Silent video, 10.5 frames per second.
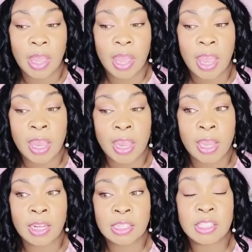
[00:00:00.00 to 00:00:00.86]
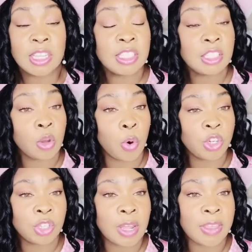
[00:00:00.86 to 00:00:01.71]
And this is a
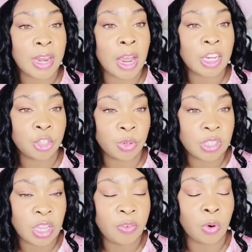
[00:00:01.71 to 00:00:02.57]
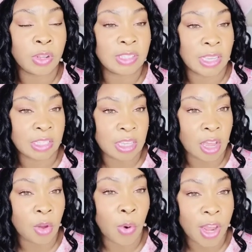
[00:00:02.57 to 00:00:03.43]
question that I actually receive on
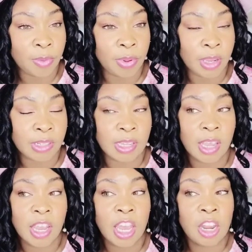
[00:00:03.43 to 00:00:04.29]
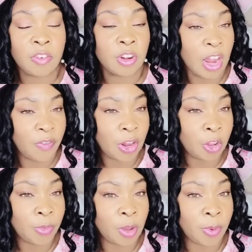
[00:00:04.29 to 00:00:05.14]
TikTok quite a bit. And if you're not
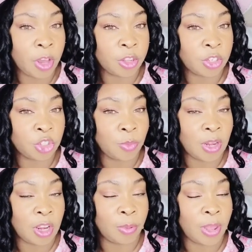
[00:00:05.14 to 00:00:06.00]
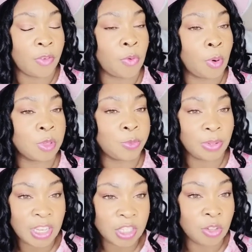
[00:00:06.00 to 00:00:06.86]
following me on my other social media platforms,
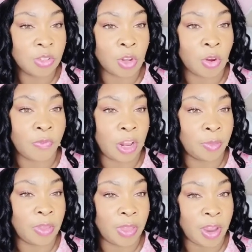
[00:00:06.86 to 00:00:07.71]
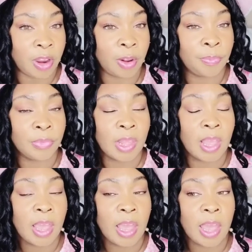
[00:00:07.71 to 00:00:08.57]
please do so and follow me there.
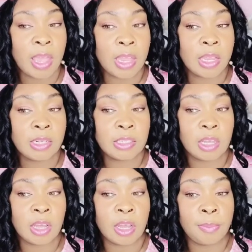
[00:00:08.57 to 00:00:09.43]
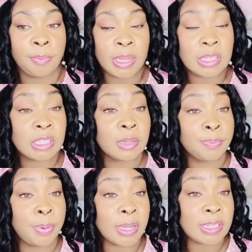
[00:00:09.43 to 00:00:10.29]
And
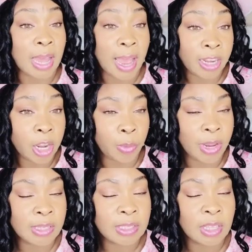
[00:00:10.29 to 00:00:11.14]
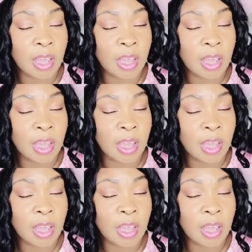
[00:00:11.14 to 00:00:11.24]
but I digress.